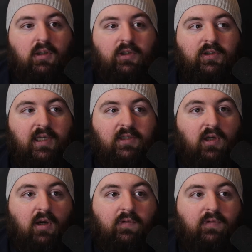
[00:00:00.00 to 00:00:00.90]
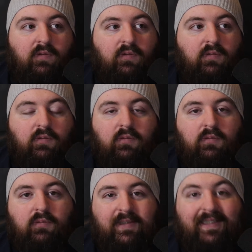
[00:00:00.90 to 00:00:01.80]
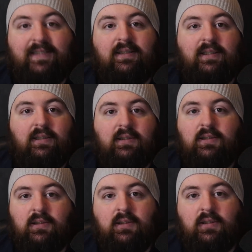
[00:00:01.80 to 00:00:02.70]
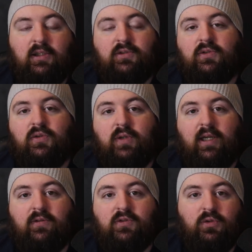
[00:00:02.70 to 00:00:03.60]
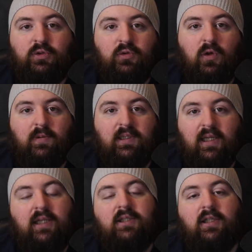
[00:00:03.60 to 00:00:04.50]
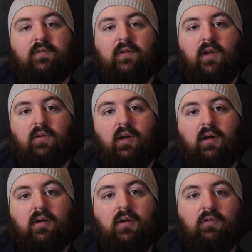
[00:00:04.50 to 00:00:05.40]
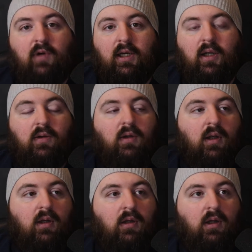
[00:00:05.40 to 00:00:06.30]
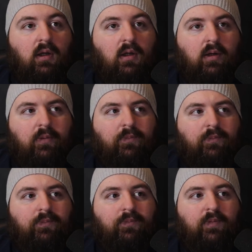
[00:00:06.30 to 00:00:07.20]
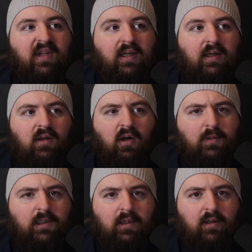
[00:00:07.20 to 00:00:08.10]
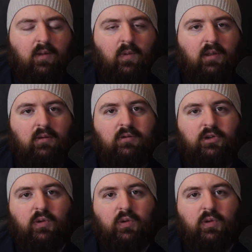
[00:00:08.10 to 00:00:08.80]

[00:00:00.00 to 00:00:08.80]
your days off easily because there's no kind of social norm to night shift out there right now that can accommodate it that well.